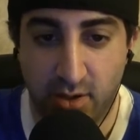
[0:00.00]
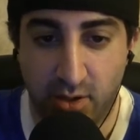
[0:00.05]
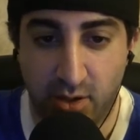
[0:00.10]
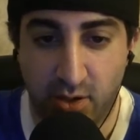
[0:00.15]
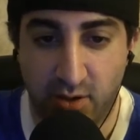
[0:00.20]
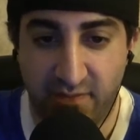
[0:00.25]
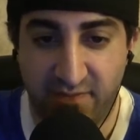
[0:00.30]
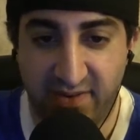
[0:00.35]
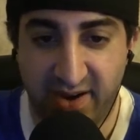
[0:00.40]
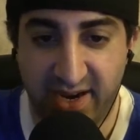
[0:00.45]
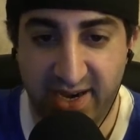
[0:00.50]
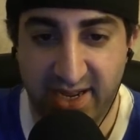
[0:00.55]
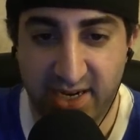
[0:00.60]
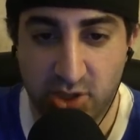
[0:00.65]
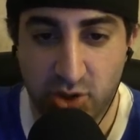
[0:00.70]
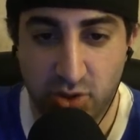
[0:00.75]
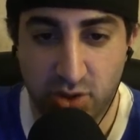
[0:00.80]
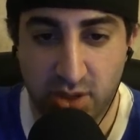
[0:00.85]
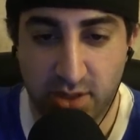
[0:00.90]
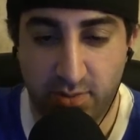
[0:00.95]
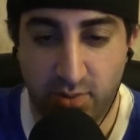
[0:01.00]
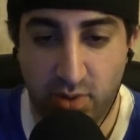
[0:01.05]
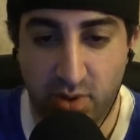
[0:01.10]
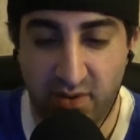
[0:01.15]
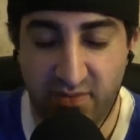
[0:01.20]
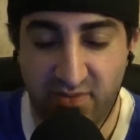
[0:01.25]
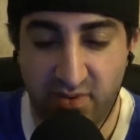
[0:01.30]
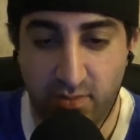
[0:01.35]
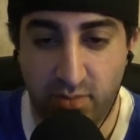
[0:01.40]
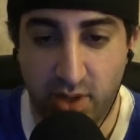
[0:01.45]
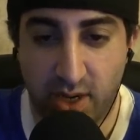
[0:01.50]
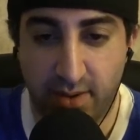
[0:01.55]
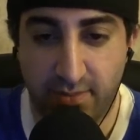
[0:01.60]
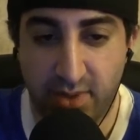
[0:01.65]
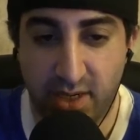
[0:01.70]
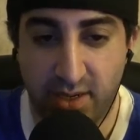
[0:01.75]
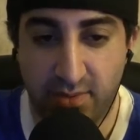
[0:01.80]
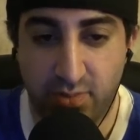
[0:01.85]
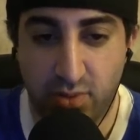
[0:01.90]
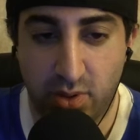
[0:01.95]
Her financial support from
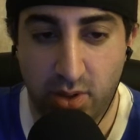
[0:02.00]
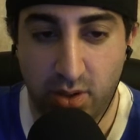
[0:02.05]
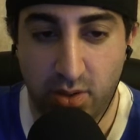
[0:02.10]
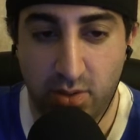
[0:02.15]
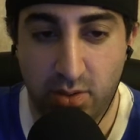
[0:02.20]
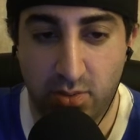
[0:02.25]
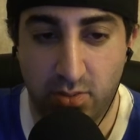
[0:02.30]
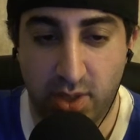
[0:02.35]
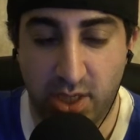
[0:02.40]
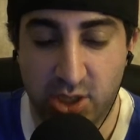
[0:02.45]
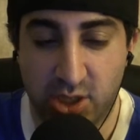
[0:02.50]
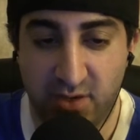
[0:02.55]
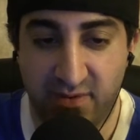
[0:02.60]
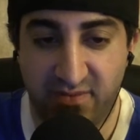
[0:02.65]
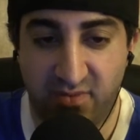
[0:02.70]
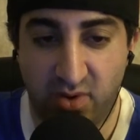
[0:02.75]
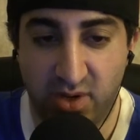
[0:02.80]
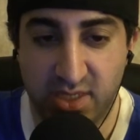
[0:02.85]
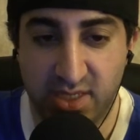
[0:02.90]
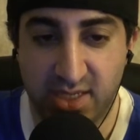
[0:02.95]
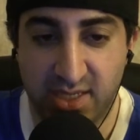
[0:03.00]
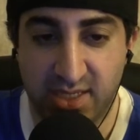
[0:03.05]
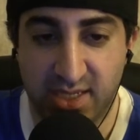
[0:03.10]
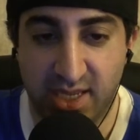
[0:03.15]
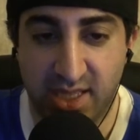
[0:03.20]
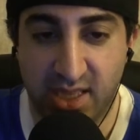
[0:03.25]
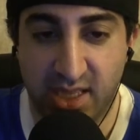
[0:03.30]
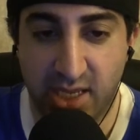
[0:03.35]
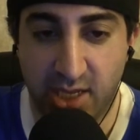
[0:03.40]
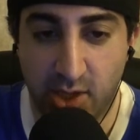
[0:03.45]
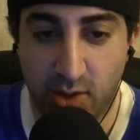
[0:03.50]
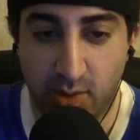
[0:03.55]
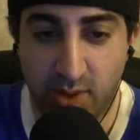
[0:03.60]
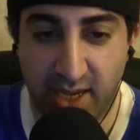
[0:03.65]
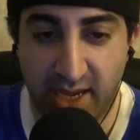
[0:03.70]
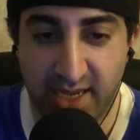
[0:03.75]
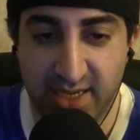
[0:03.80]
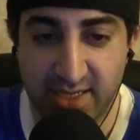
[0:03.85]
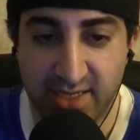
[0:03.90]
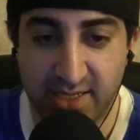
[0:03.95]
prominent pro Russian voices in the
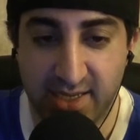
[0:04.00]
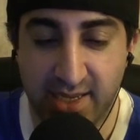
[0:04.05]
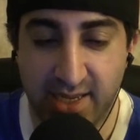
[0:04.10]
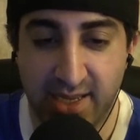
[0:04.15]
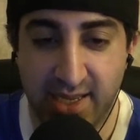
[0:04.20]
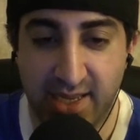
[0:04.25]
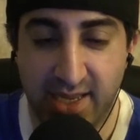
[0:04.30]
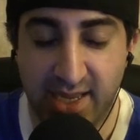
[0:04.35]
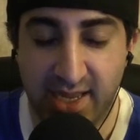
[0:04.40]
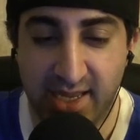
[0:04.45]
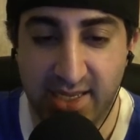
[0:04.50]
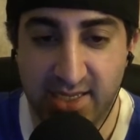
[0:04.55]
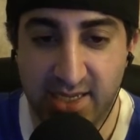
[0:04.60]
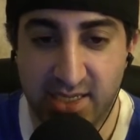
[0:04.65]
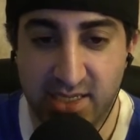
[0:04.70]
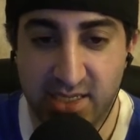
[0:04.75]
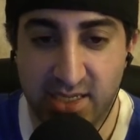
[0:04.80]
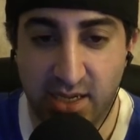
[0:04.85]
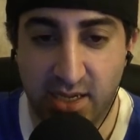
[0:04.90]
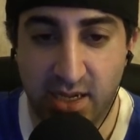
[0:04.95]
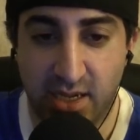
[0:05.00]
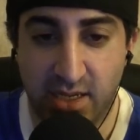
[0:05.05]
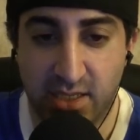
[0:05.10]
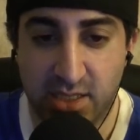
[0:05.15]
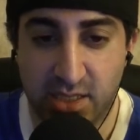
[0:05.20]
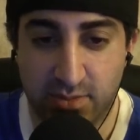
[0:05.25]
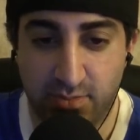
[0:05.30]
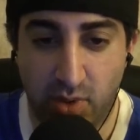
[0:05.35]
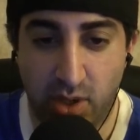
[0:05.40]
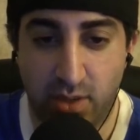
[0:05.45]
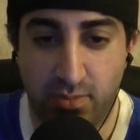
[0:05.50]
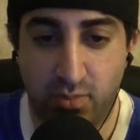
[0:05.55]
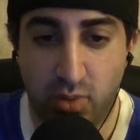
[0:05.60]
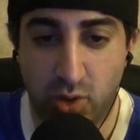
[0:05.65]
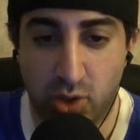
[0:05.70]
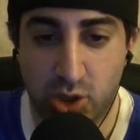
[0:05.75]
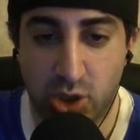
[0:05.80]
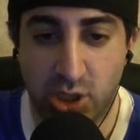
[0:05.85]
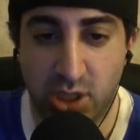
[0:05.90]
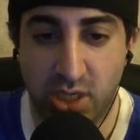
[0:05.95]
US is a small
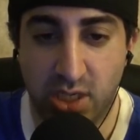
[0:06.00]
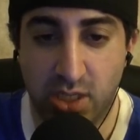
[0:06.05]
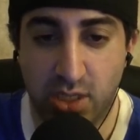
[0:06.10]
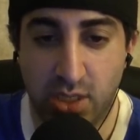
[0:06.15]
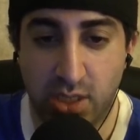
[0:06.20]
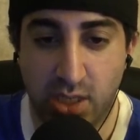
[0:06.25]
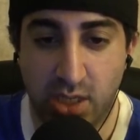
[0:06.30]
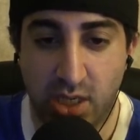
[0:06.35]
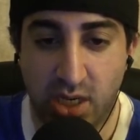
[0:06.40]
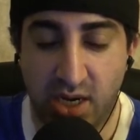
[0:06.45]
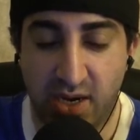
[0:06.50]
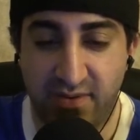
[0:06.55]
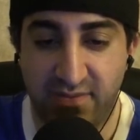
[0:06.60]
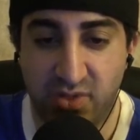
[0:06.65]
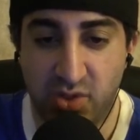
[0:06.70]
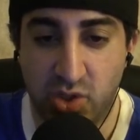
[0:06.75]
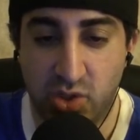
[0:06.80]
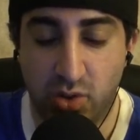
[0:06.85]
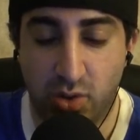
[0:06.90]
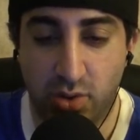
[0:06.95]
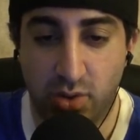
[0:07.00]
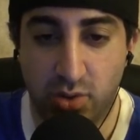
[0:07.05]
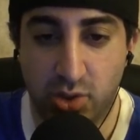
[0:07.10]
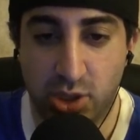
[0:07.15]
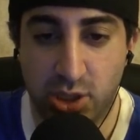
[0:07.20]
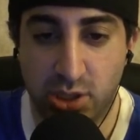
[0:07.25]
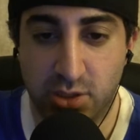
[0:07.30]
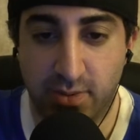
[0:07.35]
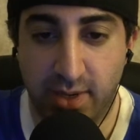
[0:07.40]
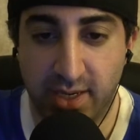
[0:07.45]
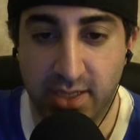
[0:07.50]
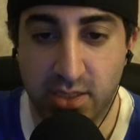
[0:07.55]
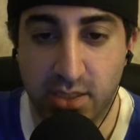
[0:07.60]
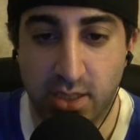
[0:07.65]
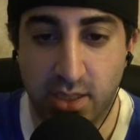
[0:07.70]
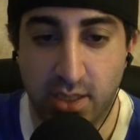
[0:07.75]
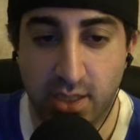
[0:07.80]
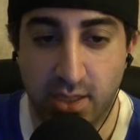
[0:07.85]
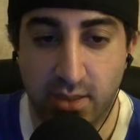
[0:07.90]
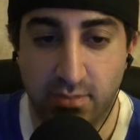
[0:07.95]
portion of the total she's
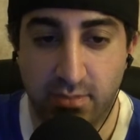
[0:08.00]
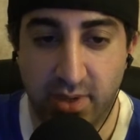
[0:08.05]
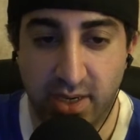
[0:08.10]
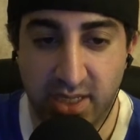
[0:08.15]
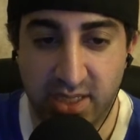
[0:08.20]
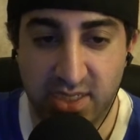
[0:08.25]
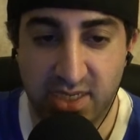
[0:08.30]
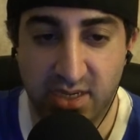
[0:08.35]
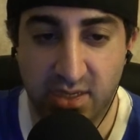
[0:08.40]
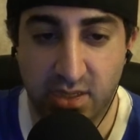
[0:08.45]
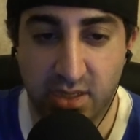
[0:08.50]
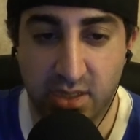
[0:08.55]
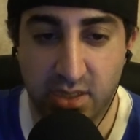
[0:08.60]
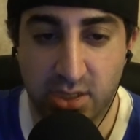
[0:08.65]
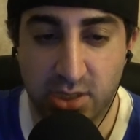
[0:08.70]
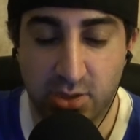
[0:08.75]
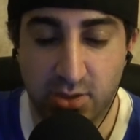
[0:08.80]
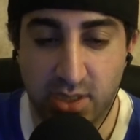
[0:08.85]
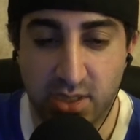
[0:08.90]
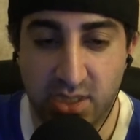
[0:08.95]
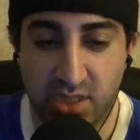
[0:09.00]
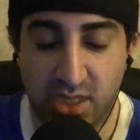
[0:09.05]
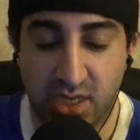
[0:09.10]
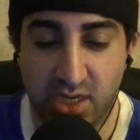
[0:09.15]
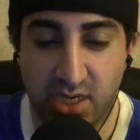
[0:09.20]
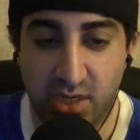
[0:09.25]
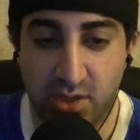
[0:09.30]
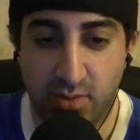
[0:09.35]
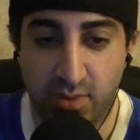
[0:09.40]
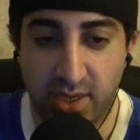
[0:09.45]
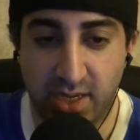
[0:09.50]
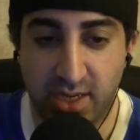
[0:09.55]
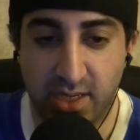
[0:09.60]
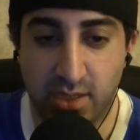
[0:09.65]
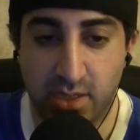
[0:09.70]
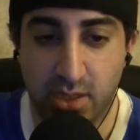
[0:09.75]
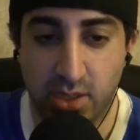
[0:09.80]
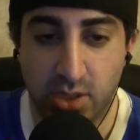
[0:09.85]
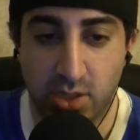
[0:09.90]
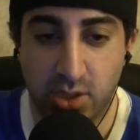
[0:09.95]
raised, but it still illustrates the
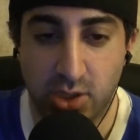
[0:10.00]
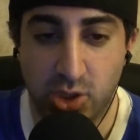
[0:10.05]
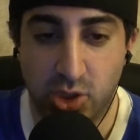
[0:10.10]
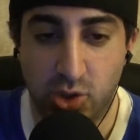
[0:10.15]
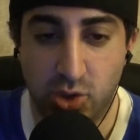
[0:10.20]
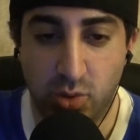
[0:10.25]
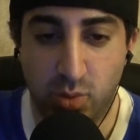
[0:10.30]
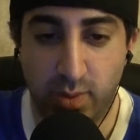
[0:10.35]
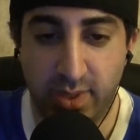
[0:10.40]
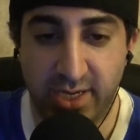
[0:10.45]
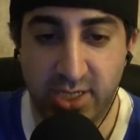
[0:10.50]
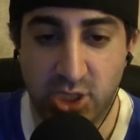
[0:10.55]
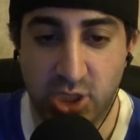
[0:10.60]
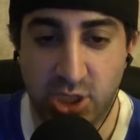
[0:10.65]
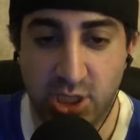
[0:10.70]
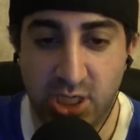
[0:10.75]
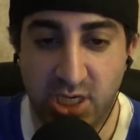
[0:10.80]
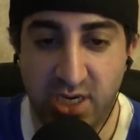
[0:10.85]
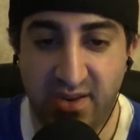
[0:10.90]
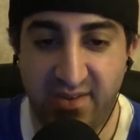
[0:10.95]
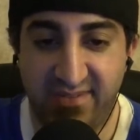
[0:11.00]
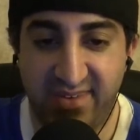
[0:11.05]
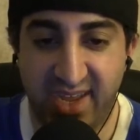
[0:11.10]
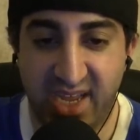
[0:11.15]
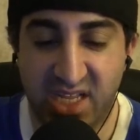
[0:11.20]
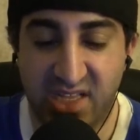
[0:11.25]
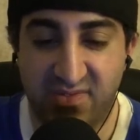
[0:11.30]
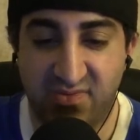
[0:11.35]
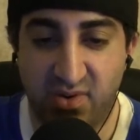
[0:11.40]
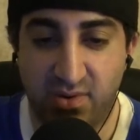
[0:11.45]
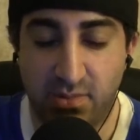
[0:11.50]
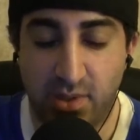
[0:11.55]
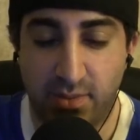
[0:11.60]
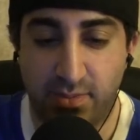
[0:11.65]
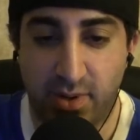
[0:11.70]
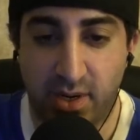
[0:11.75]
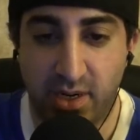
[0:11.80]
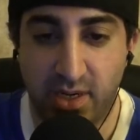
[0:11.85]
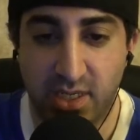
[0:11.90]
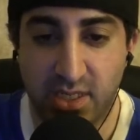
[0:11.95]
degree to which she deviates from her
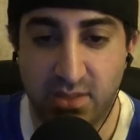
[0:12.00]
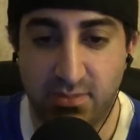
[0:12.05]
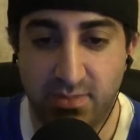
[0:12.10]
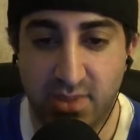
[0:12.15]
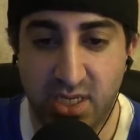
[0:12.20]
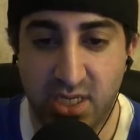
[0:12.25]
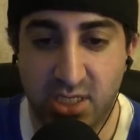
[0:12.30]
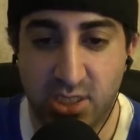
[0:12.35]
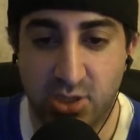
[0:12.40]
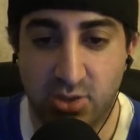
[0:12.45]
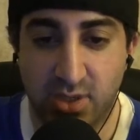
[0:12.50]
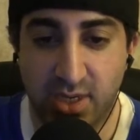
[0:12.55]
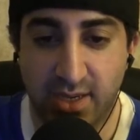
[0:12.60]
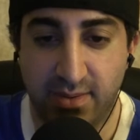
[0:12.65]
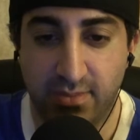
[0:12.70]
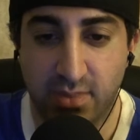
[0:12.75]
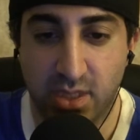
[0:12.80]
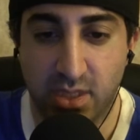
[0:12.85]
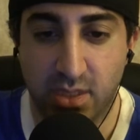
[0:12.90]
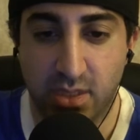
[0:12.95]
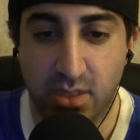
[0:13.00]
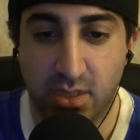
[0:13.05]
party's mainstream